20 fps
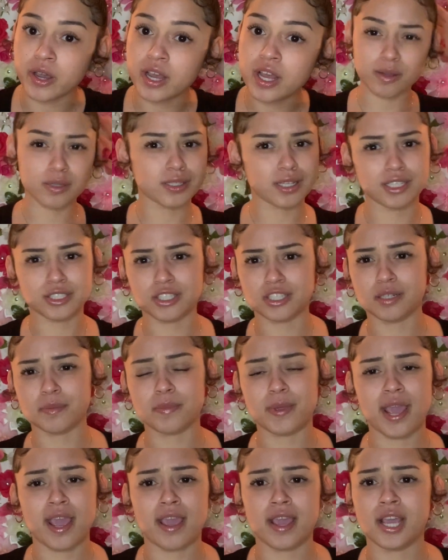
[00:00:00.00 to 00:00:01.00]
I was not trying
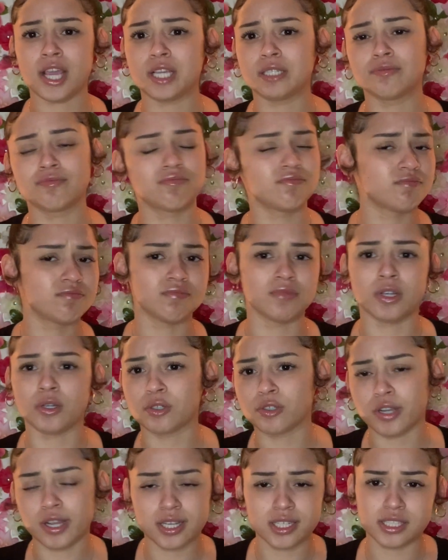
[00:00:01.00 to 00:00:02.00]
to pay no
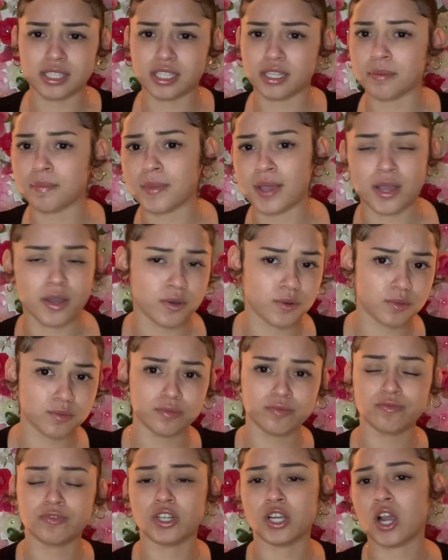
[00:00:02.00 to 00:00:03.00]
crazy
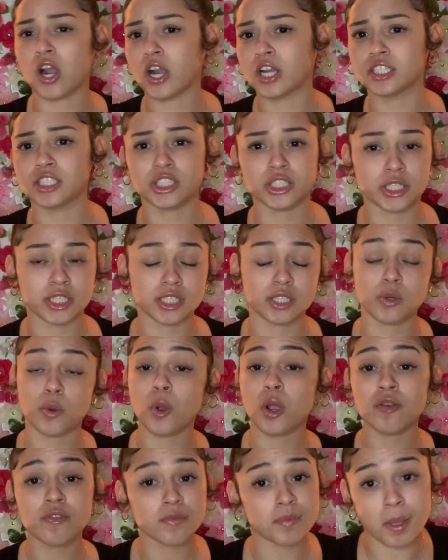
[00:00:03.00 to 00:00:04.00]
amount for car insurance
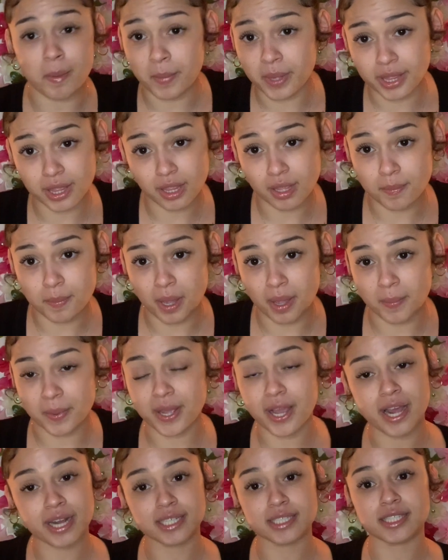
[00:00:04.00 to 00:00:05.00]
or for my monthly payment,
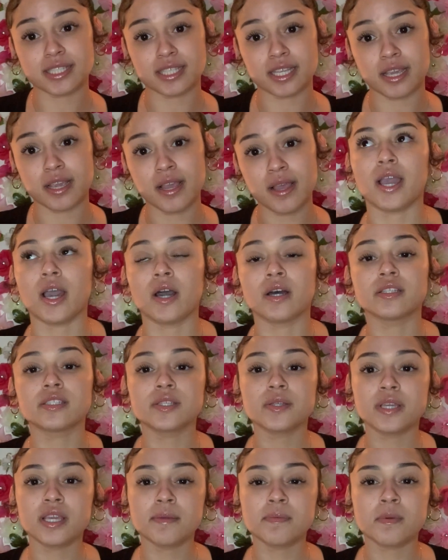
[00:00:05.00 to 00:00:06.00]
honestly.
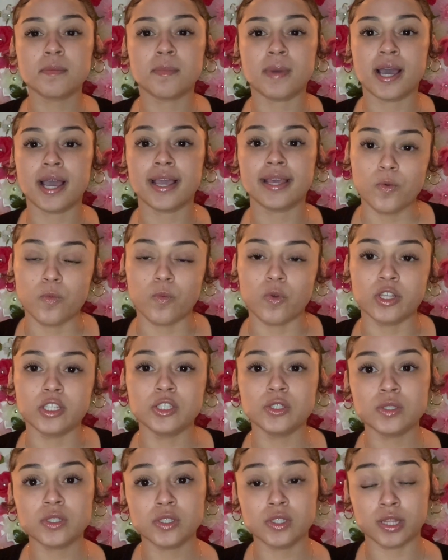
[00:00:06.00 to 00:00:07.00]
Also keep in mind,
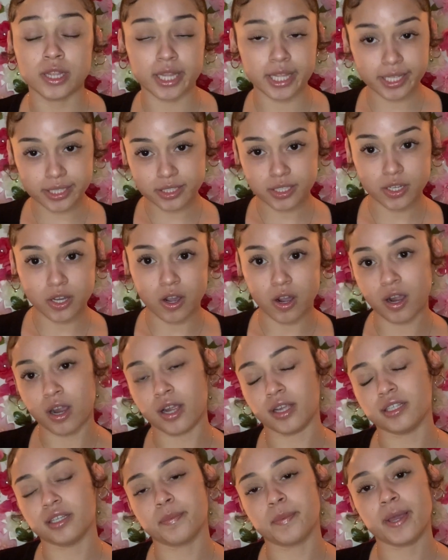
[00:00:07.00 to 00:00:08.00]
when you lease a
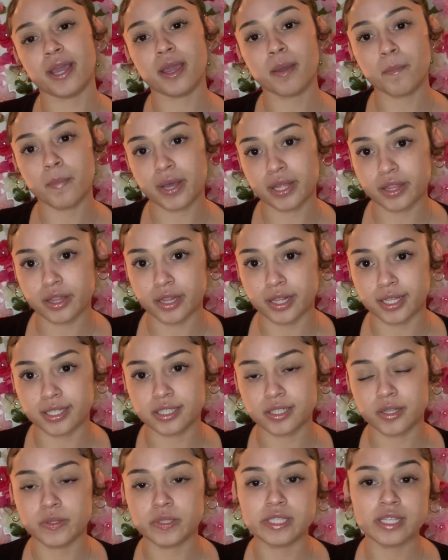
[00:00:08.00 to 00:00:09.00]
car, you're paying monthly,
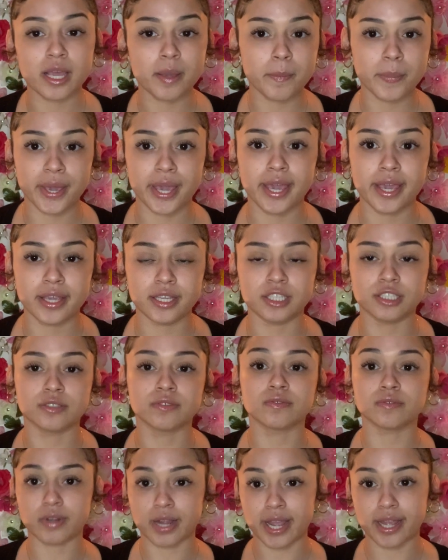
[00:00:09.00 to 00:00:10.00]
so it's like paying your
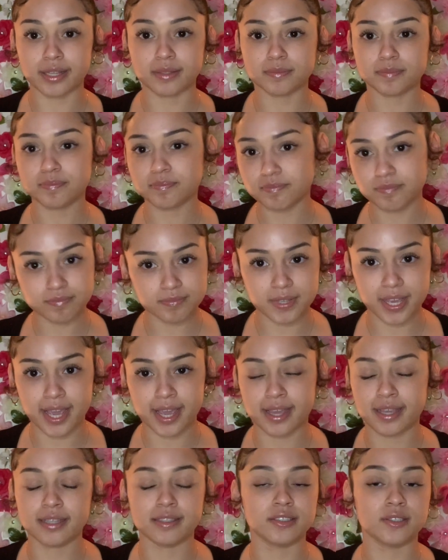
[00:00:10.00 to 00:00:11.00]
rent,
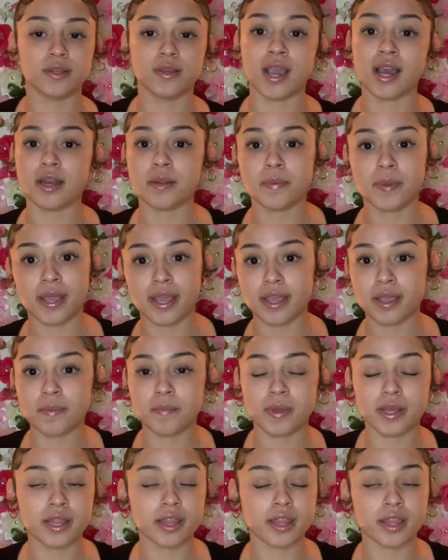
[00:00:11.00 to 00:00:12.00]
okay? You gotta pay
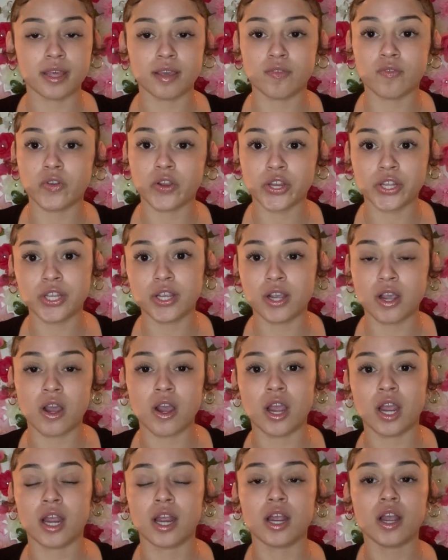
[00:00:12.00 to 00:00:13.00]
monthly for your
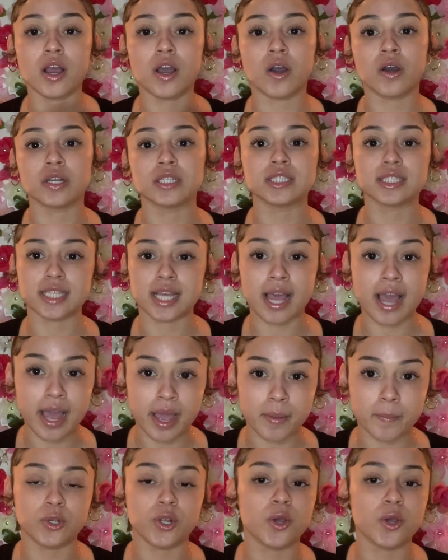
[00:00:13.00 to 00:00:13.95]
car on time.